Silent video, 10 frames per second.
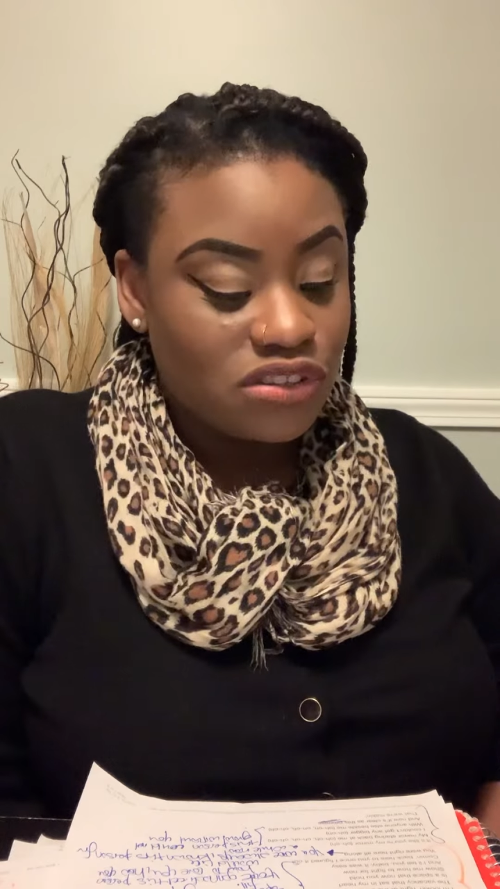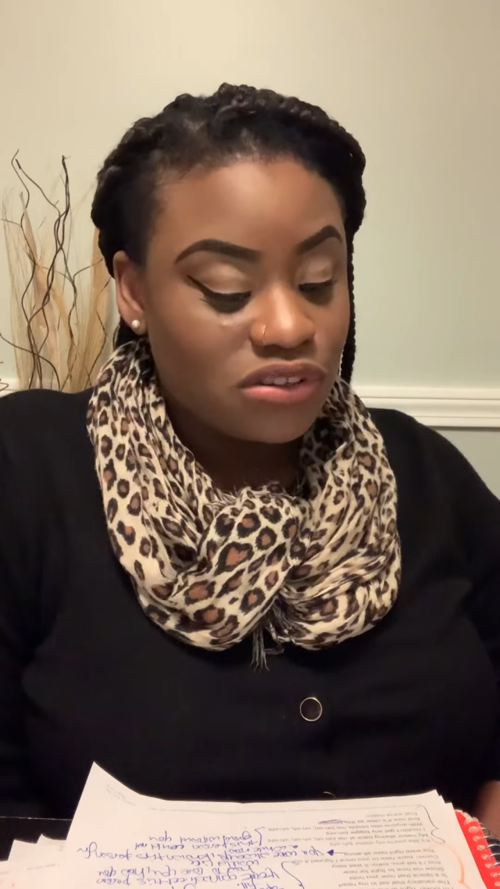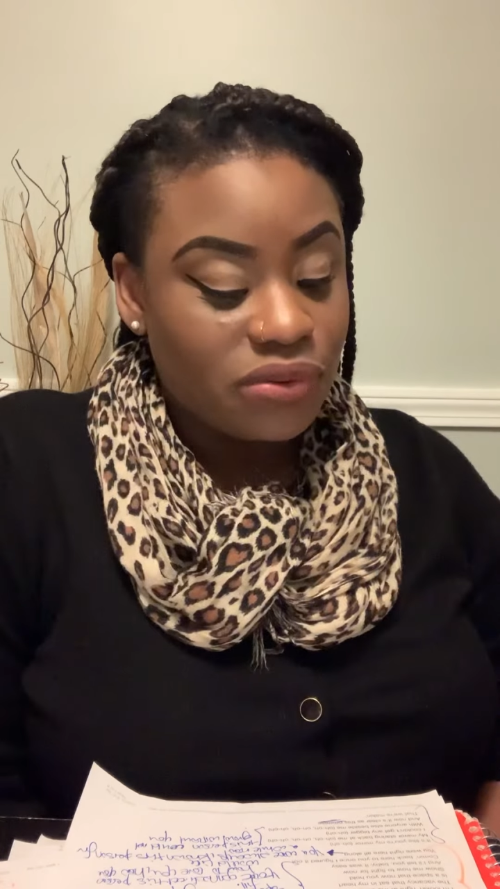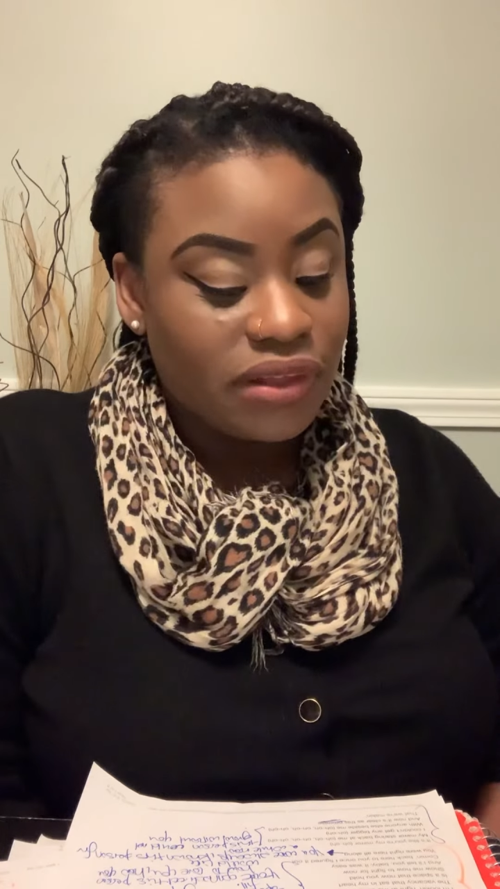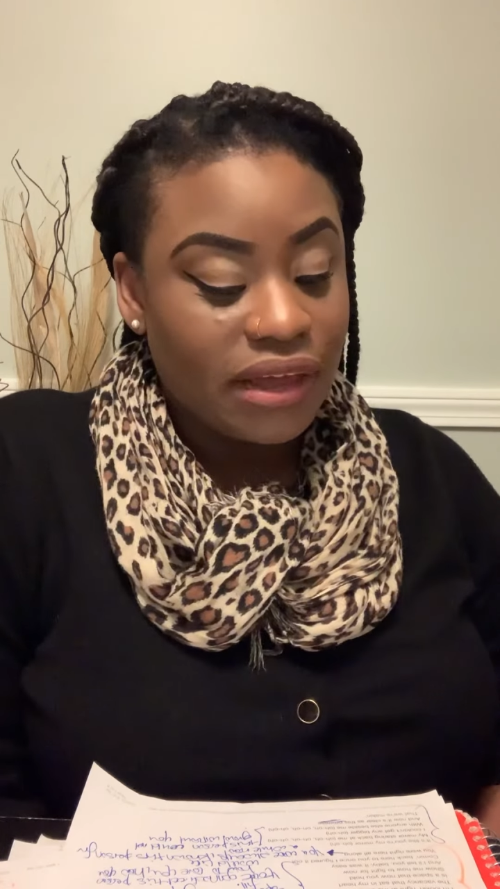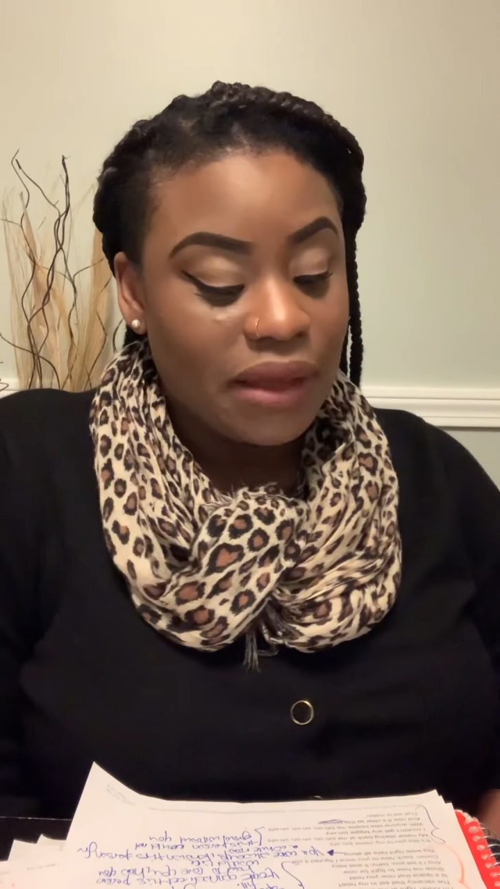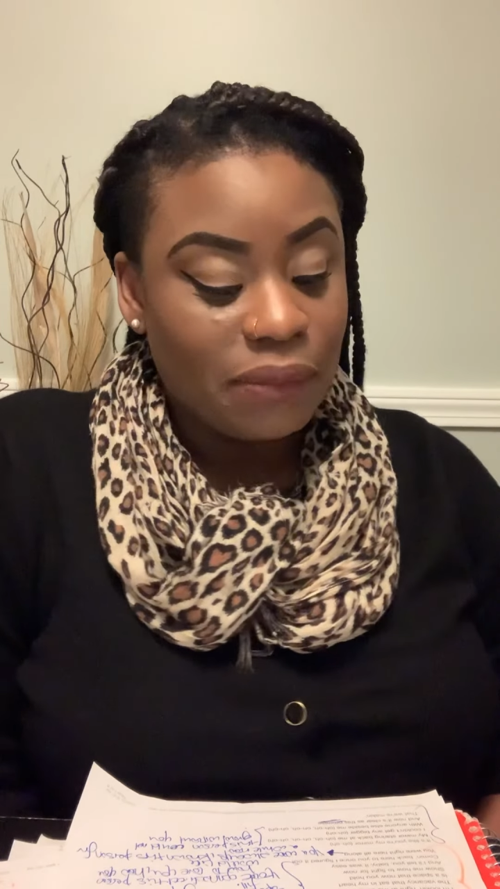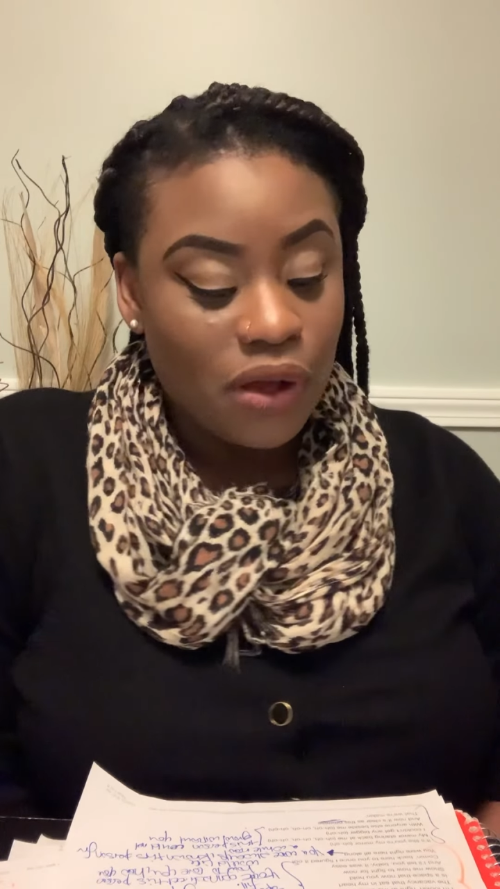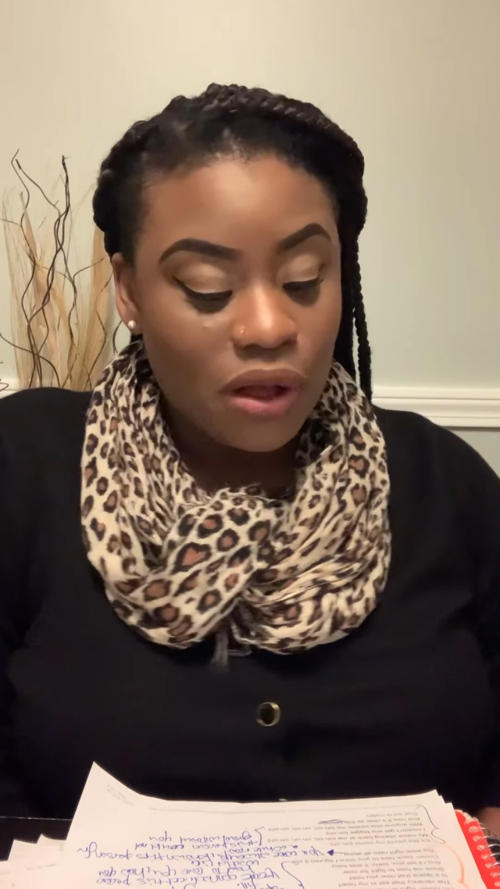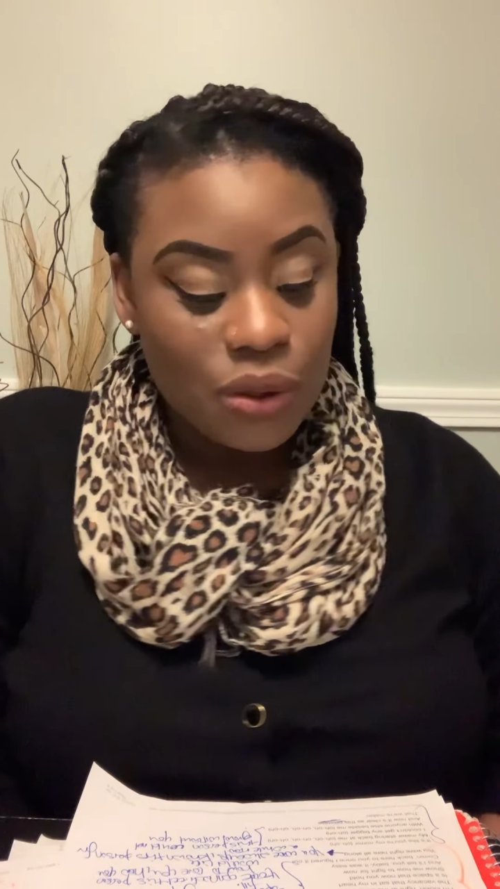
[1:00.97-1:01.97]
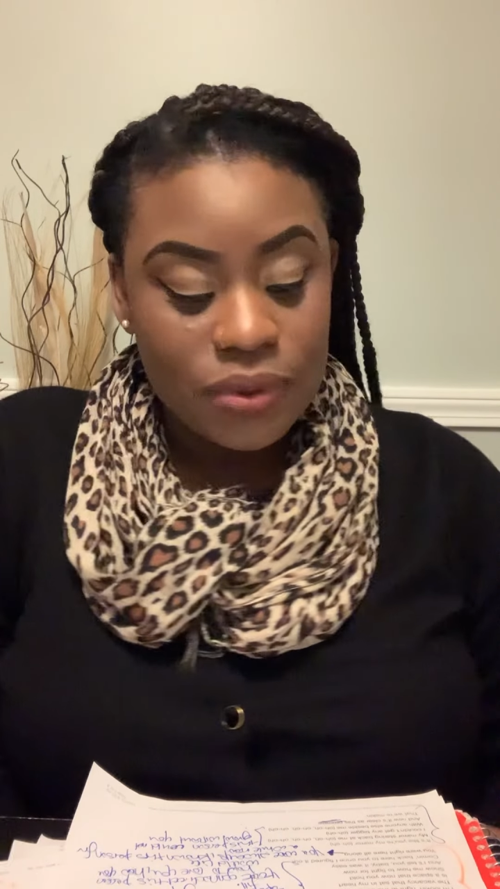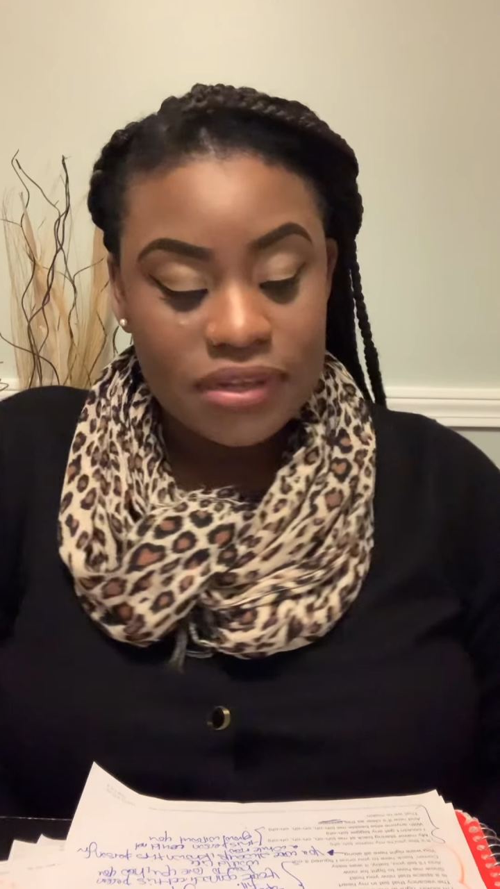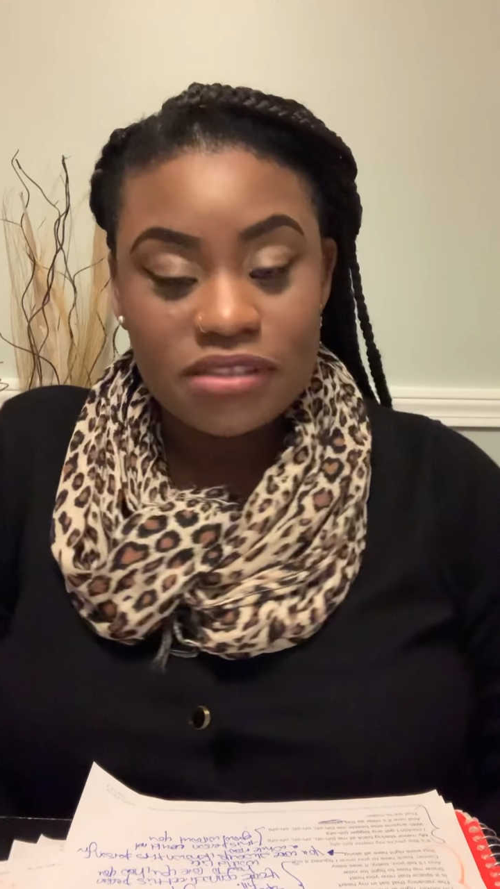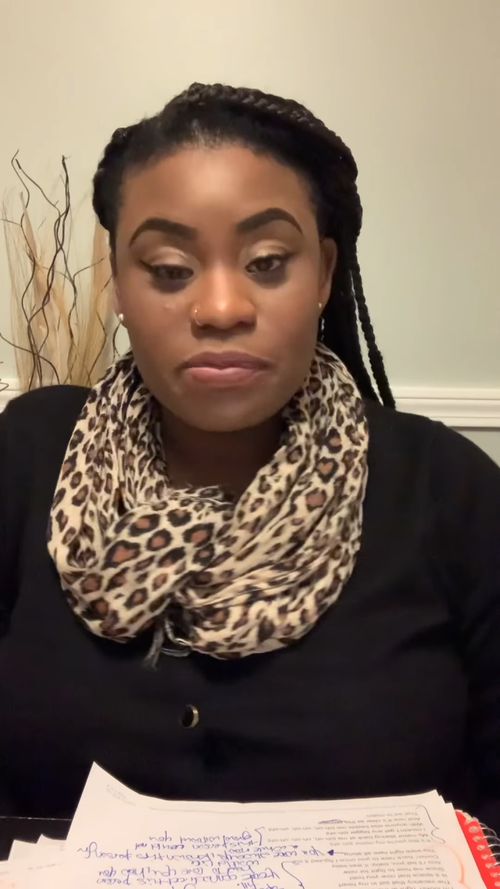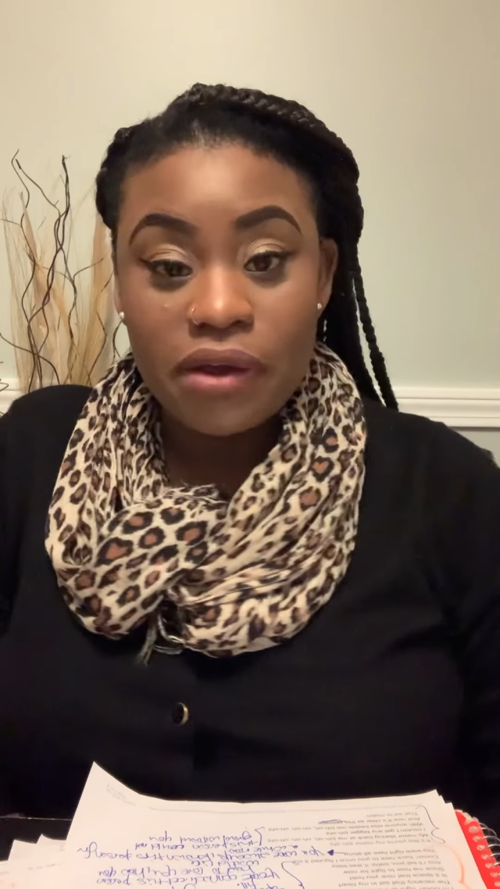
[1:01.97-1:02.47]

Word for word: know that I'm always